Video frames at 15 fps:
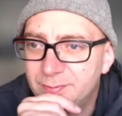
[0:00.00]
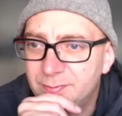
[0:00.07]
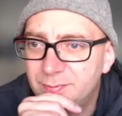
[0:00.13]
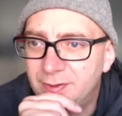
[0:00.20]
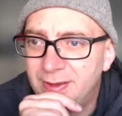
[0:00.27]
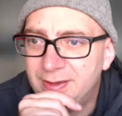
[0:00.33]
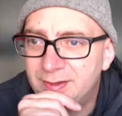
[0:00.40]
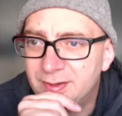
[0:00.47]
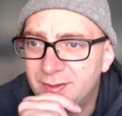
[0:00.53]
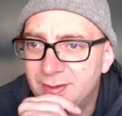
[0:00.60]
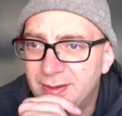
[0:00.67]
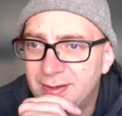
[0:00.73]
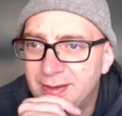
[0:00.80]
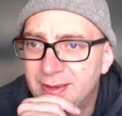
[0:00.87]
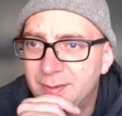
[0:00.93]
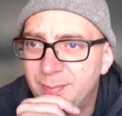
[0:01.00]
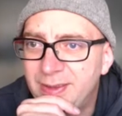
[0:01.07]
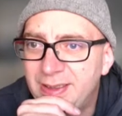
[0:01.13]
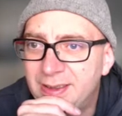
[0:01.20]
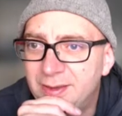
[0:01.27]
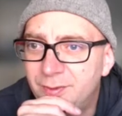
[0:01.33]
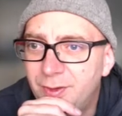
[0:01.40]
Right? So they're going to
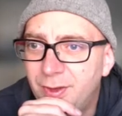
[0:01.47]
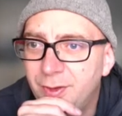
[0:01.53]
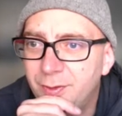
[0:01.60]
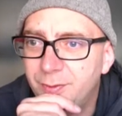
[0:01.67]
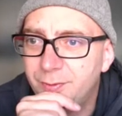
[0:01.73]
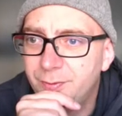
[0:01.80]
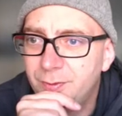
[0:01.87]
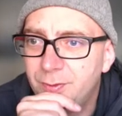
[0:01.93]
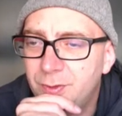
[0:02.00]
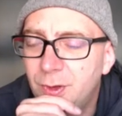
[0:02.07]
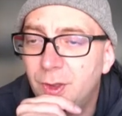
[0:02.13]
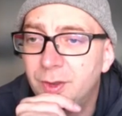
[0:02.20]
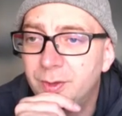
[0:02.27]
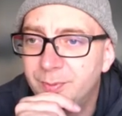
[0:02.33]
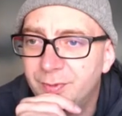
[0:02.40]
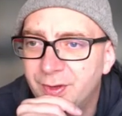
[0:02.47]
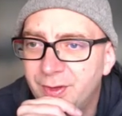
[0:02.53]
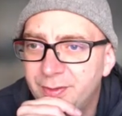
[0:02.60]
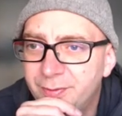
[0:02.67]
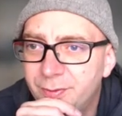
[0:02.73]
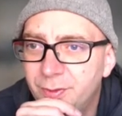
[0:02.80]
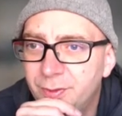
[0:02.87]
be in column
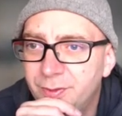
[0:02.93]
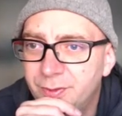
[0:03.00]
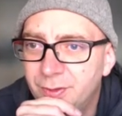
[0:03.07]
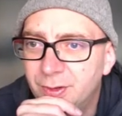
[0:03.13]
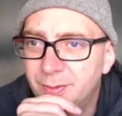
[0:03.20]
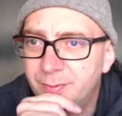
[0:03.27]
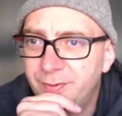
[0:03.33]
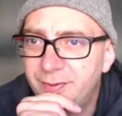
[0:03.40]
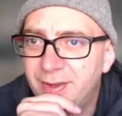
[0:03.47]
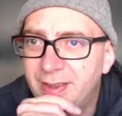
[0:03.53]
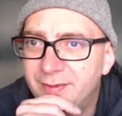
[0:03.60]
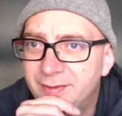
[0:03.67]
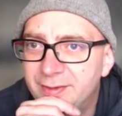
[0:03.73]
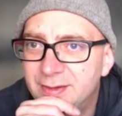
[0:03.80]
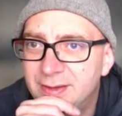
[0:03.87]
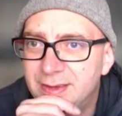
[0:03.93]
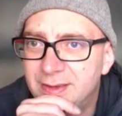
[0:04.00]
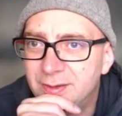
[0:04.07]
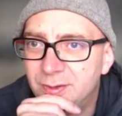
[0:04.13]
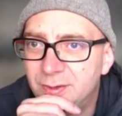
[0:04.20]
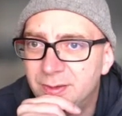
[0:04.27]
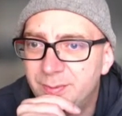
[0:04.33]
4 and column 5. In
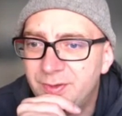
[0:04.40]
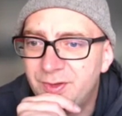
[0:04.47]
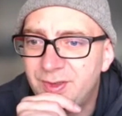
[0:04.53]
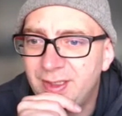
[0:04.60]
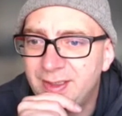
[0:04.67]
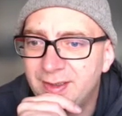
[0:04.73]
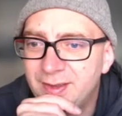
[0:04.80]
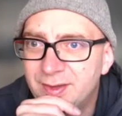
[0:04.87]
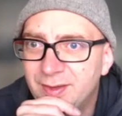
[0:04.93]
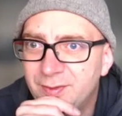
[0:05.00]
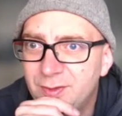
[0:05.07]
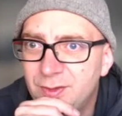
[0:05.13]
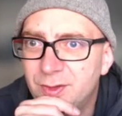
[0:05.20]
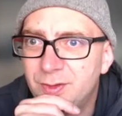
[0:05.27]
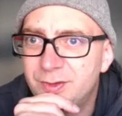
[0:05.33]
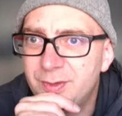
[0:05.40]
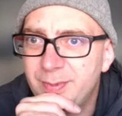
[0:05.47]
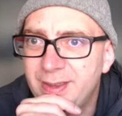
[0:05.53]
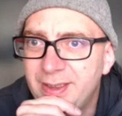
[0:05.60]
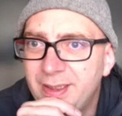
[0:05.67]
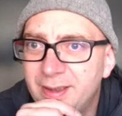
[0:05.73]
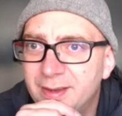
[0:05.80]
column 6, they've got to be
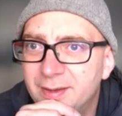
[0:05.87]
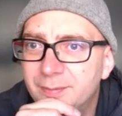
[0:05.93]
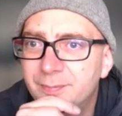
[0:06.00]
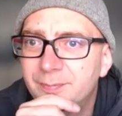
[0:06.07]
here.